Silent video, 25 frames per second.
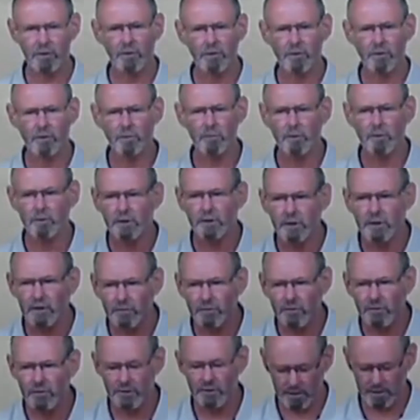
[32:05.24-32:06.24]
God will
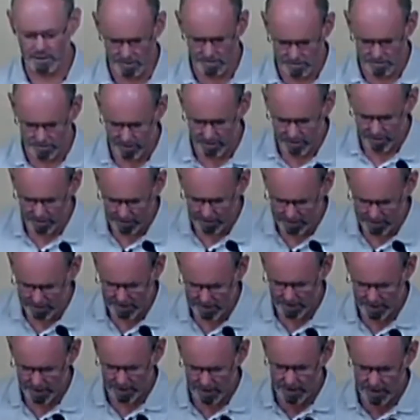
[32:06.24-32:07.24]
give to those who
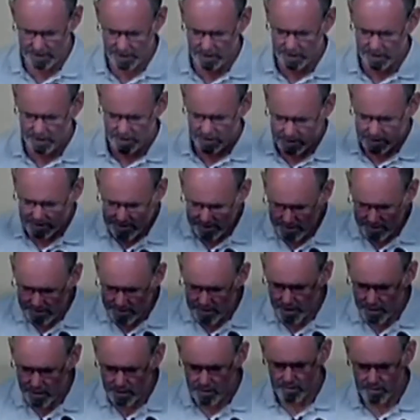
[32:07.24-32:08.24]
ask, to
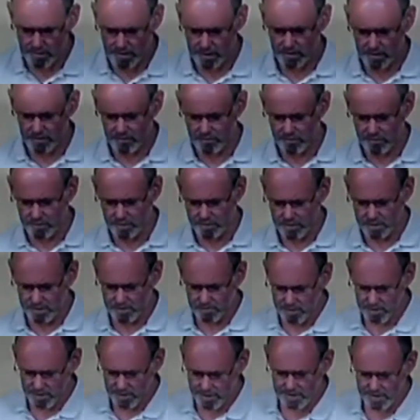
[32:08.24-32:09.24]
know and avoid the
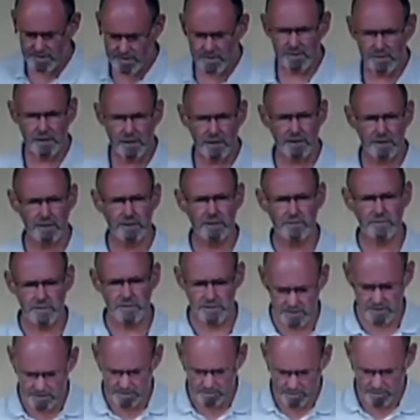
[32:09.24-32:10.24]
places,
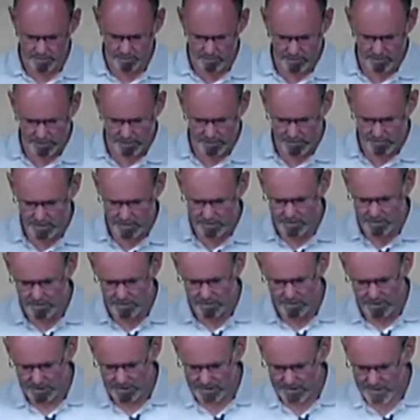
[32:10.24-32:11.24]
activities we perhaps
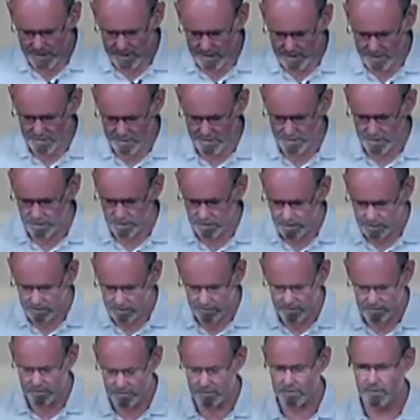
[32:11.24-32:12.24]
shouldn't attend
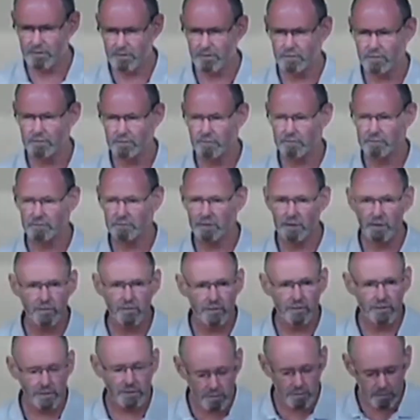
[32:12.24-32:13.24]
alone,
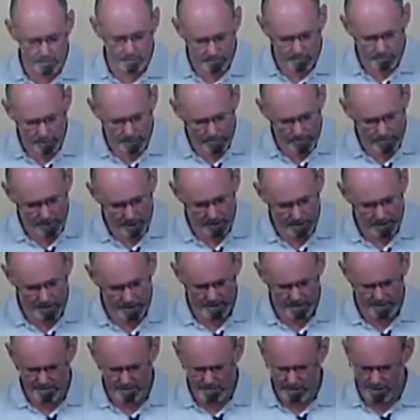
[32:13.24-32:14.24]
if at all,
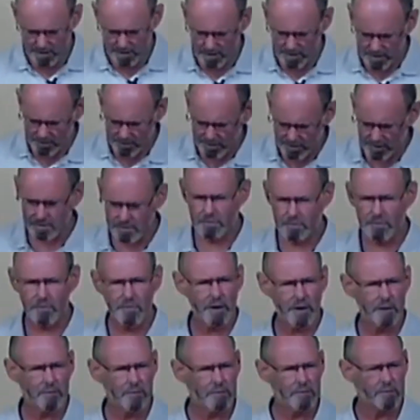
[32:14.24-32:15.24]
especially things we
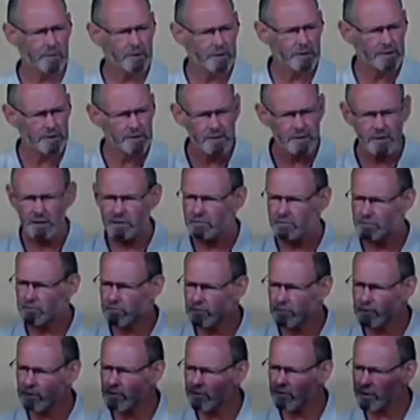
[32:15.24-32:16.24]
may be personally
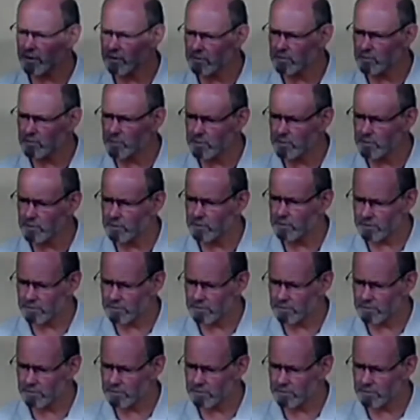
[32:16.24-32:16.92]
more vulnerable